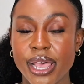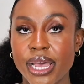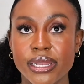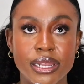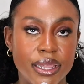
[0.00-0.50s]

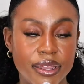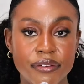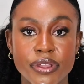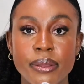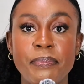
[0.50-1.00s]
I
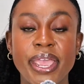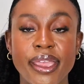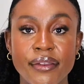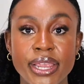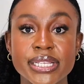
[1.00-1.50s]
love
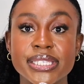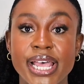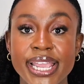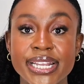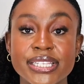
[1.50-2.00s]
comparing
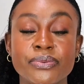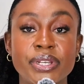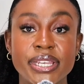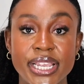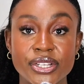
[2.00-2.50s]
science
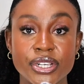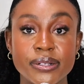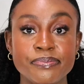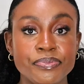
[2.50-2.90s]
with nature.